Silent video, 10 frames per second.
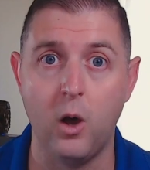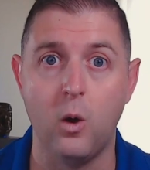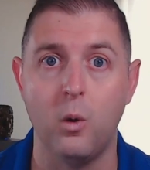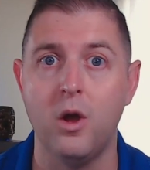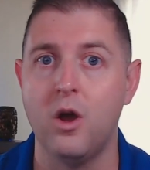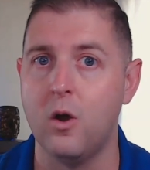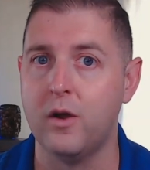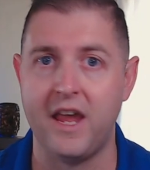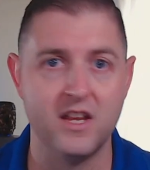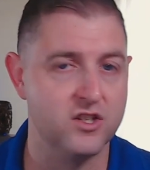oh,
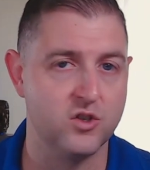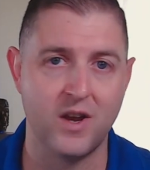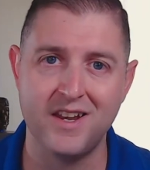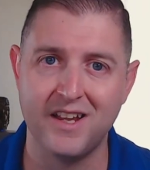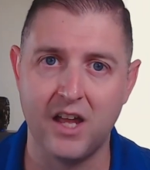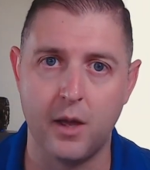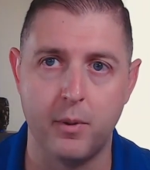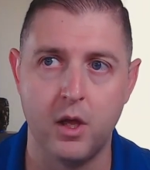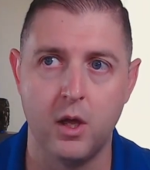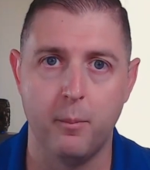okay, it's trending up,